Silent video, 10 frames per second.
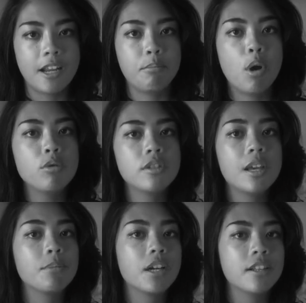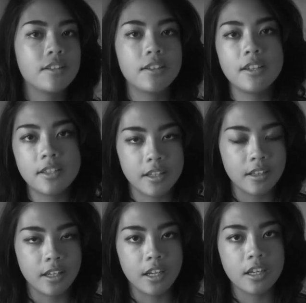and post them
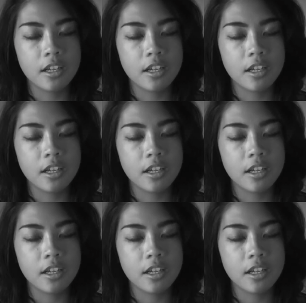consistently.